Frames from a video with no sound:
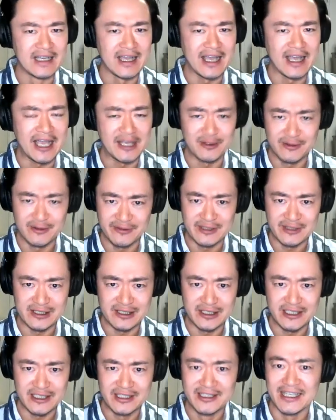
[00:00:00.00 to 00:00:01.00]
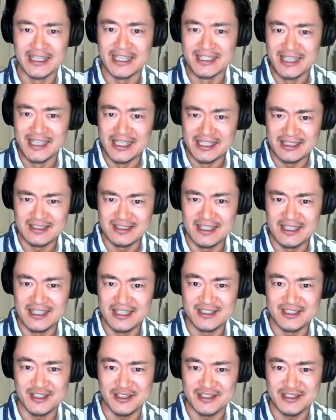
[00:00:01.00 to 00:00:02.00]
Adolf Hitler, it
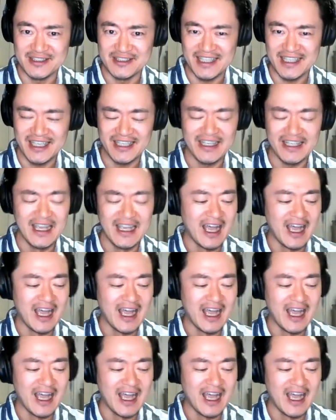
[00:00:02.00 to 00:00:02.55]
turns out.